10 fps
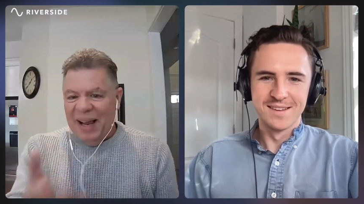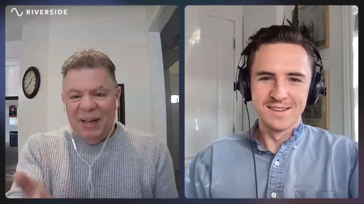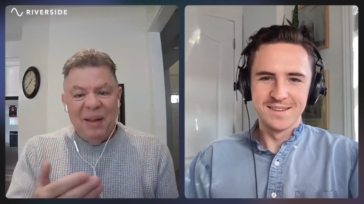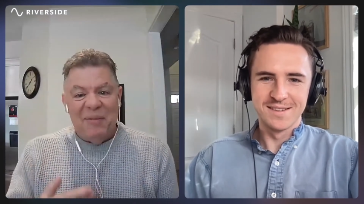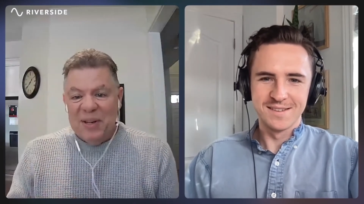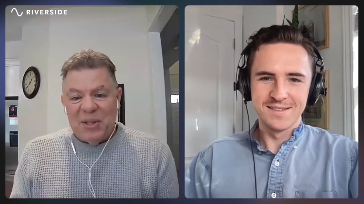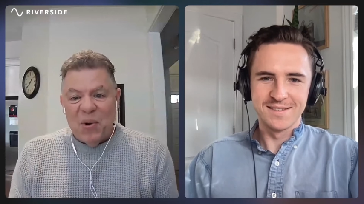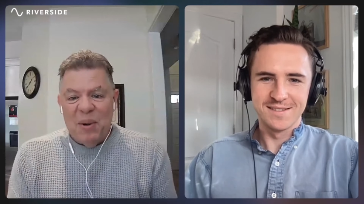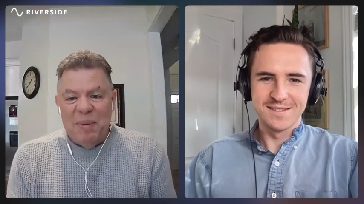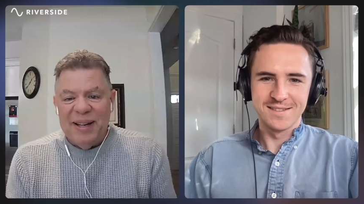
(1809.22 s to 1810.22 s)
Speaker 1: I love your
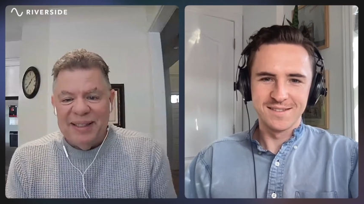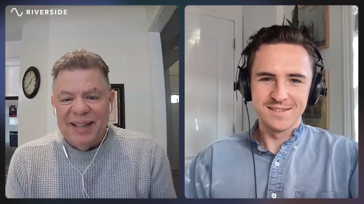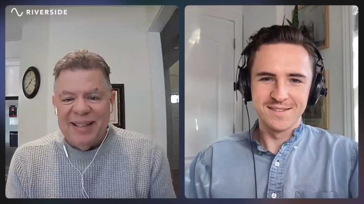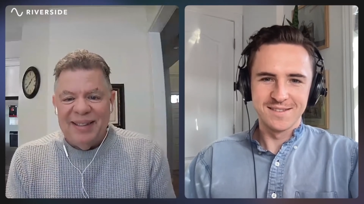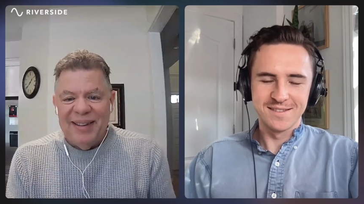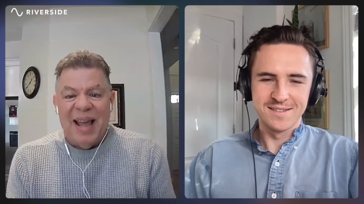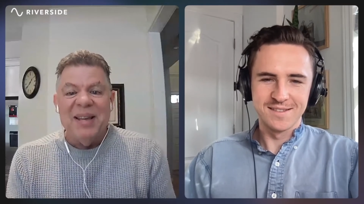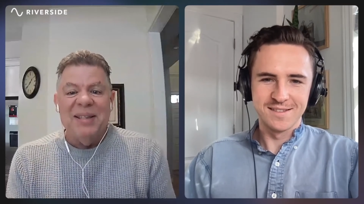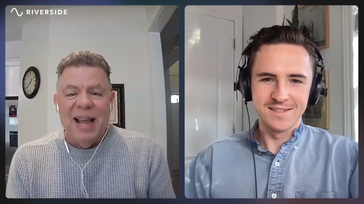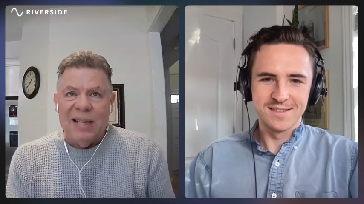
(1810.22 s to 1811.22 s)
story because that
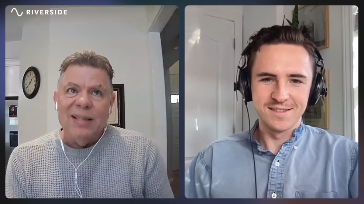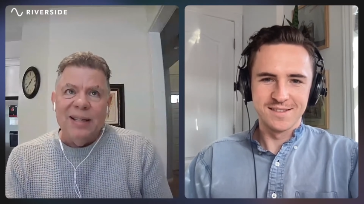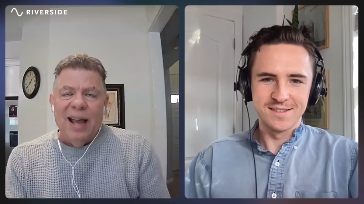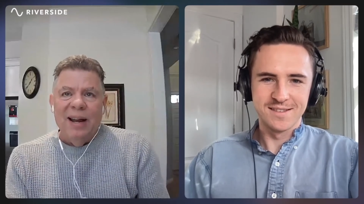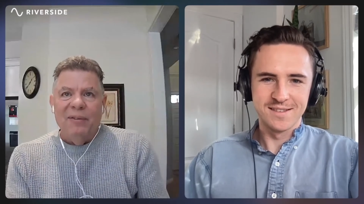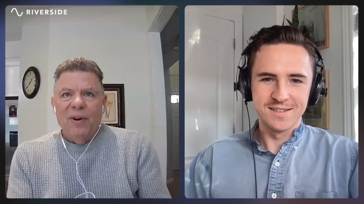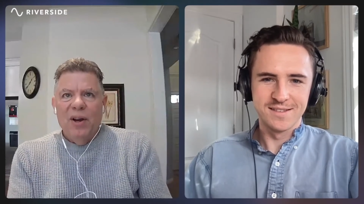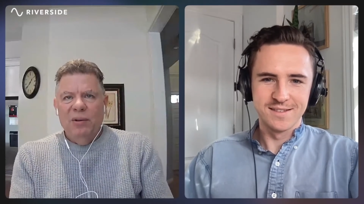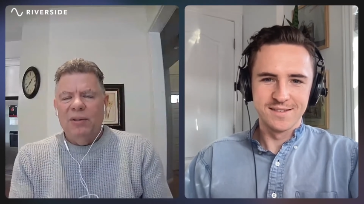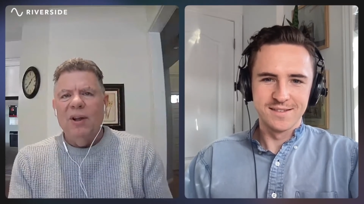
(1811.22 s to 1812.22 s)
that that's the kind of
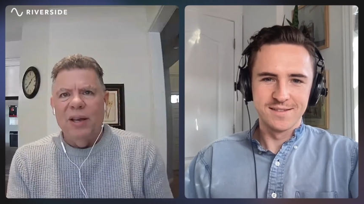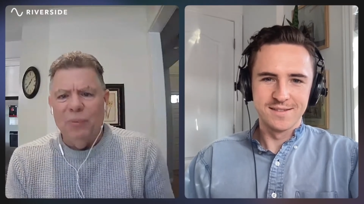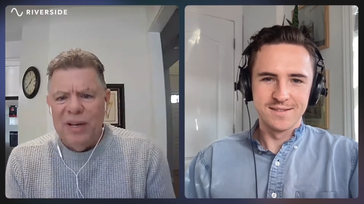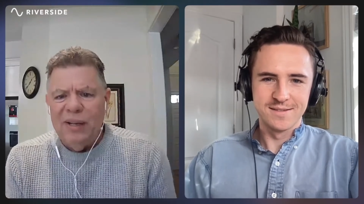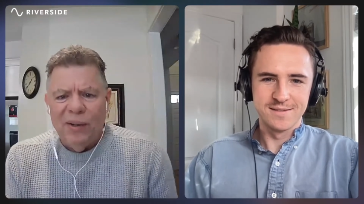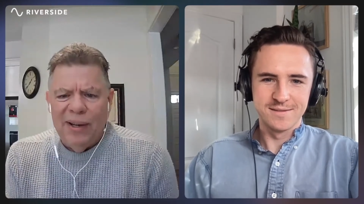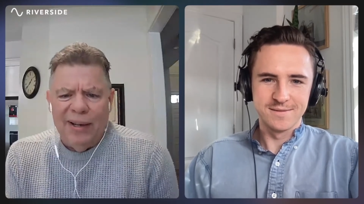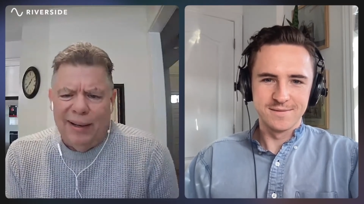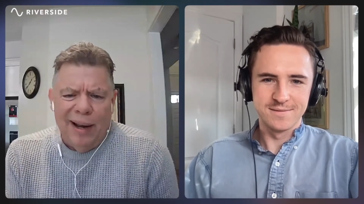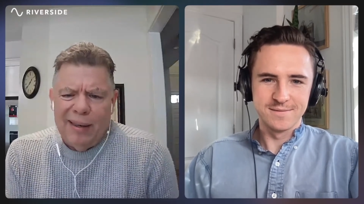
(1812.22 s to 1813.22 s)
call it
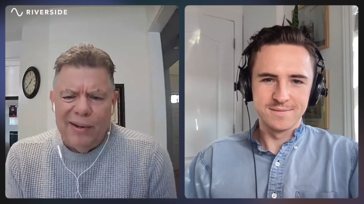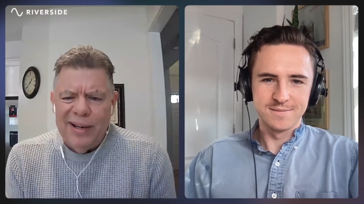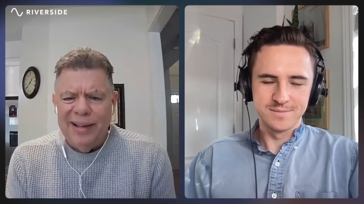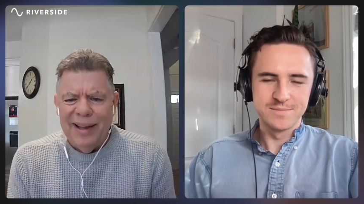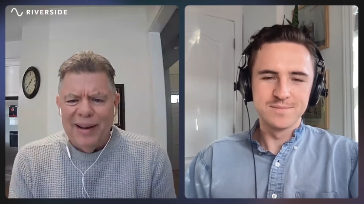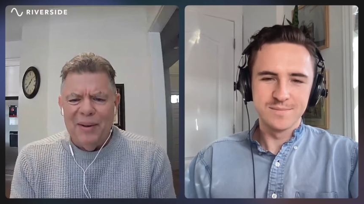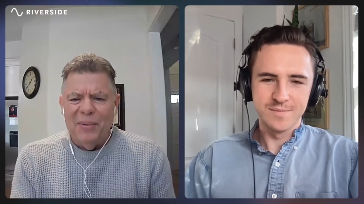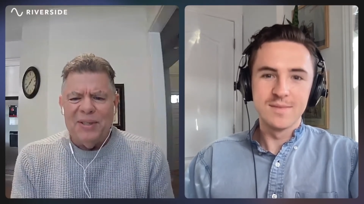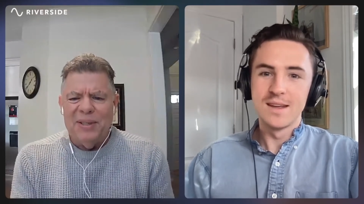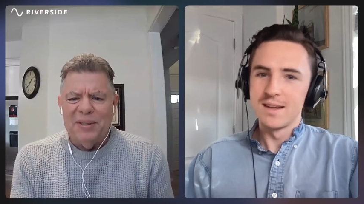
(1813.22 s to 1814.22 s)
relearning or unlearning i don't
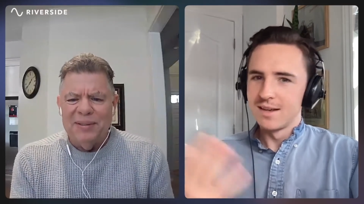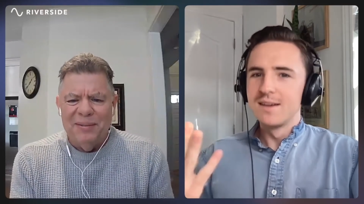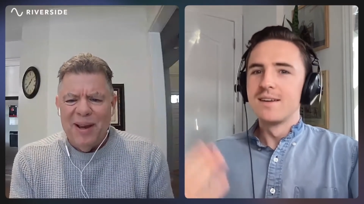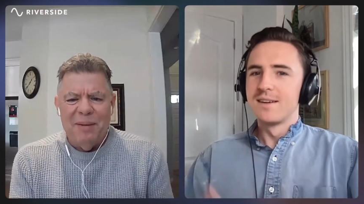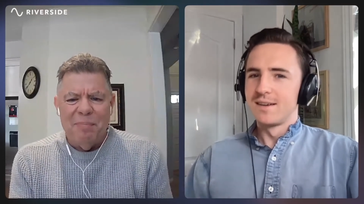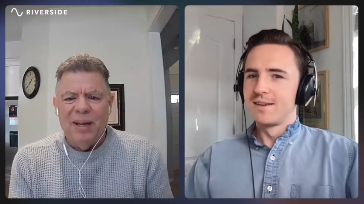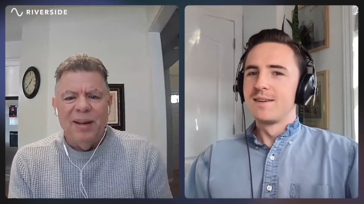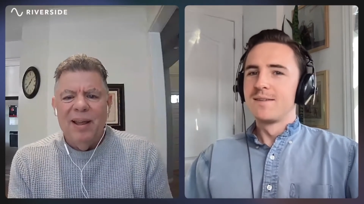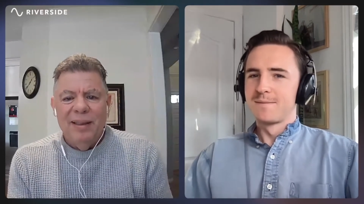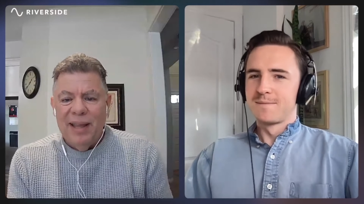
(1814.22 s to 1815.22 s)
know which is right
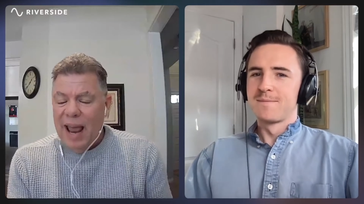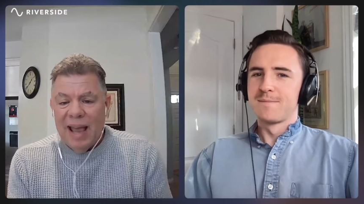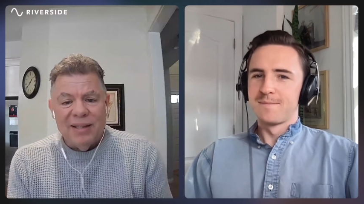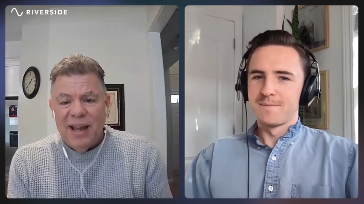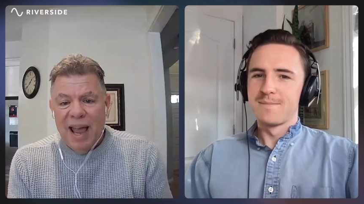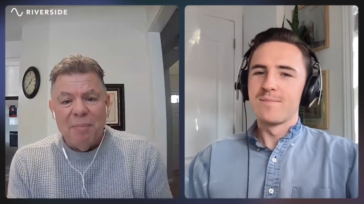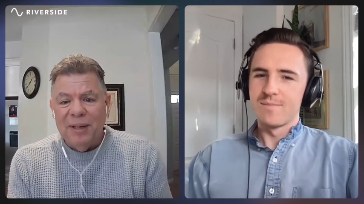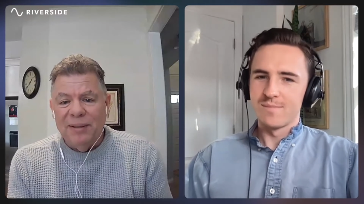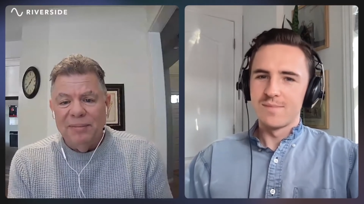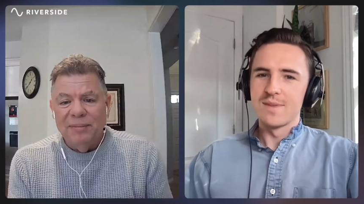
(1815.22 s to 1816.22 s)
but
Speaker 2: that has to
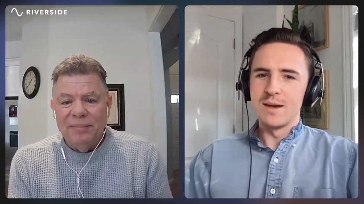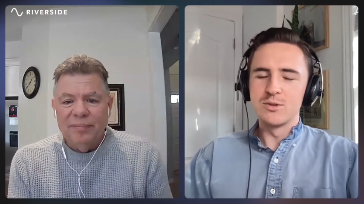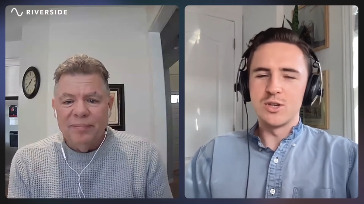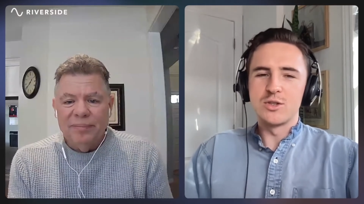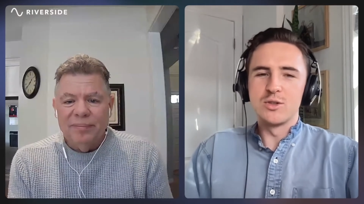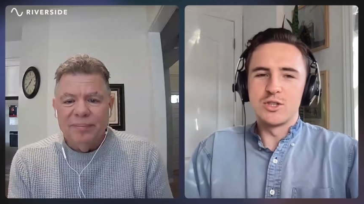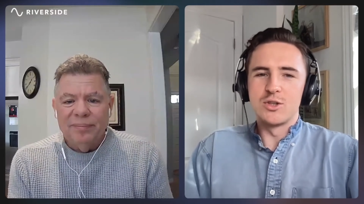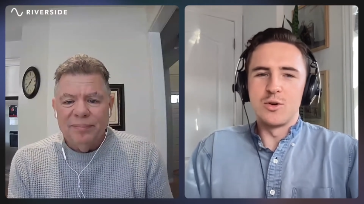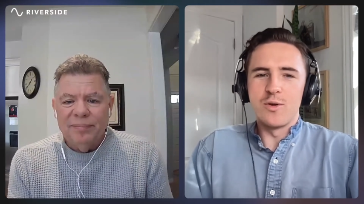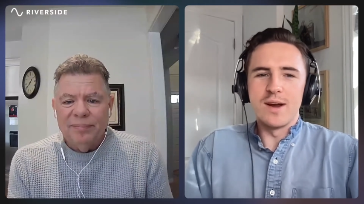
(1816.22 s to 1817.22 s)
happen it was also
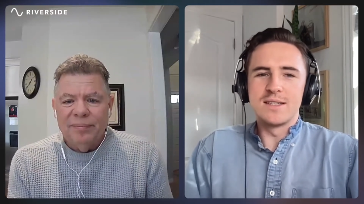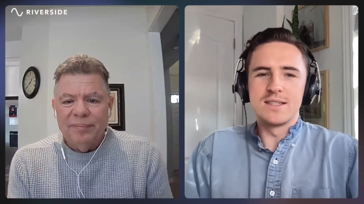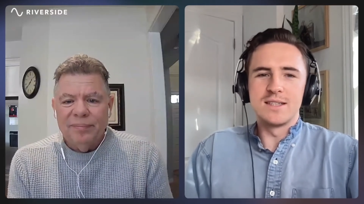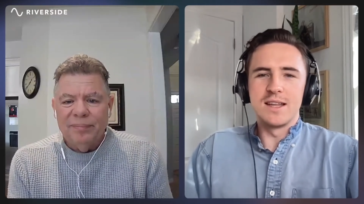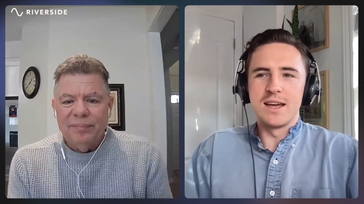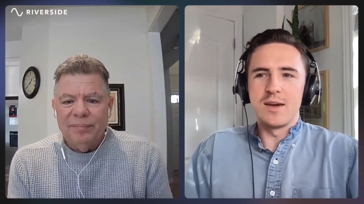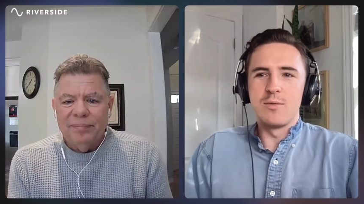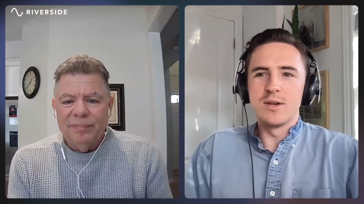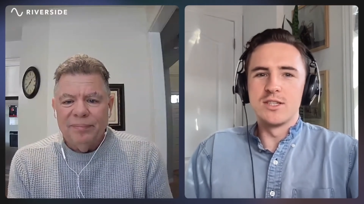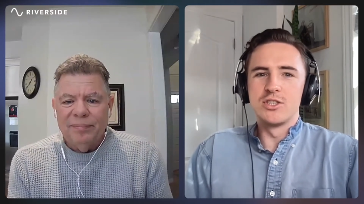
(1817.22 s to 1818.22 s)
just so great to see like
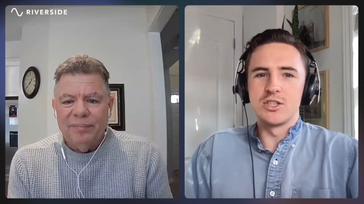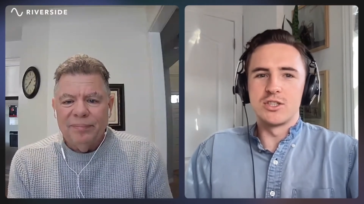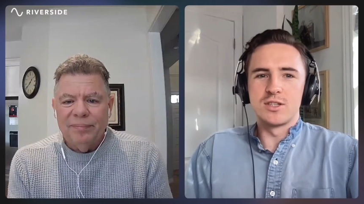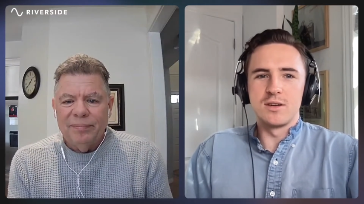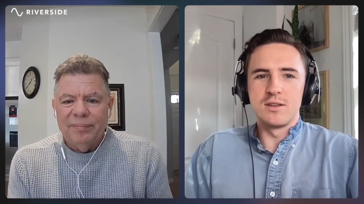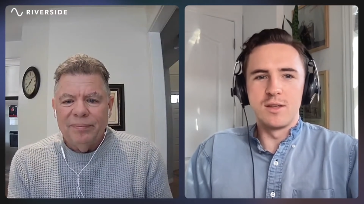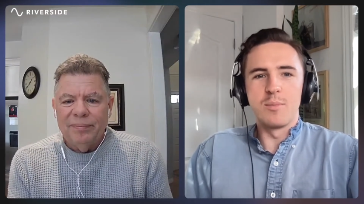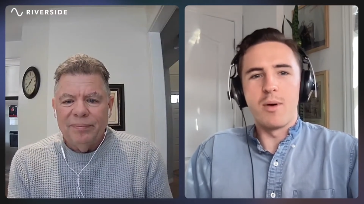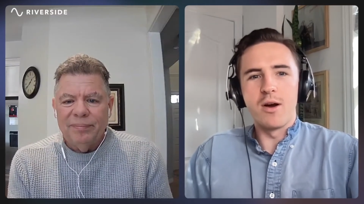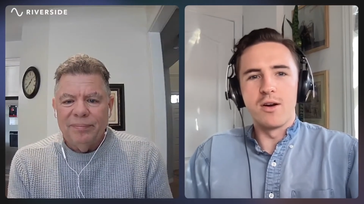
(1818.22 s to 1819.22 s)
it wasn't just
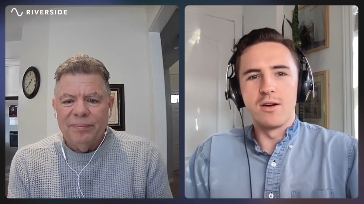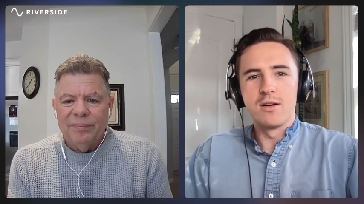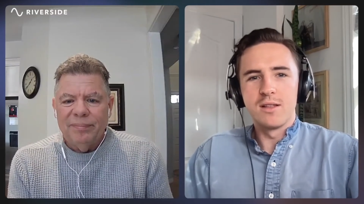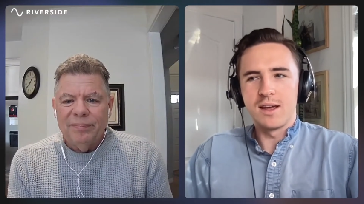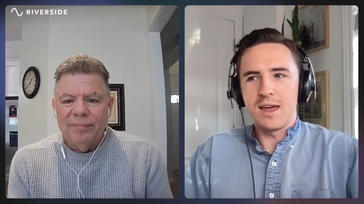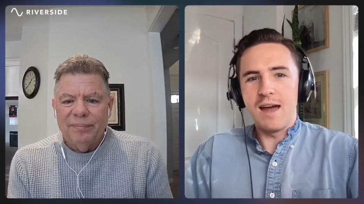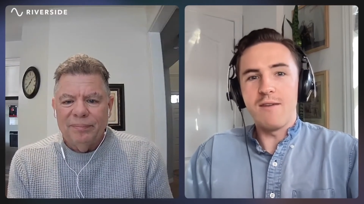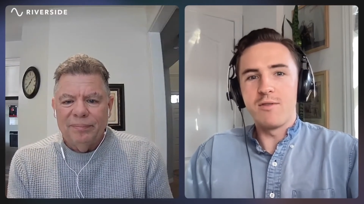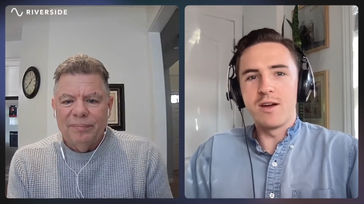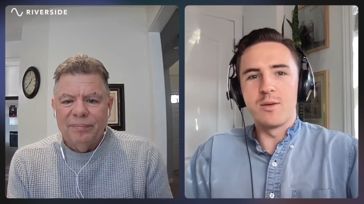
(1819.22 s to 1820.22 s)
the partner like
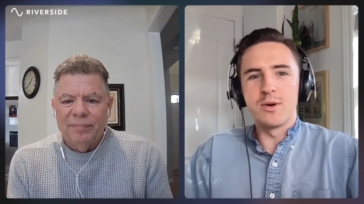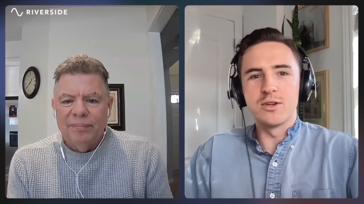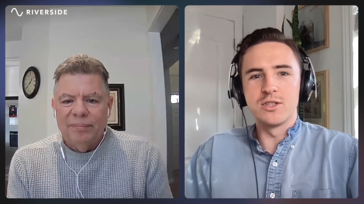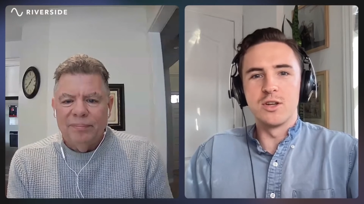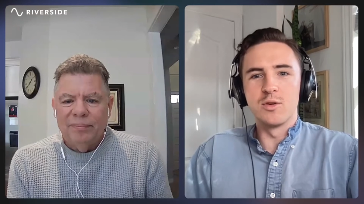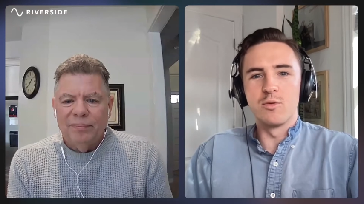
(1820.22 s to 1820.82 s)
every other person in the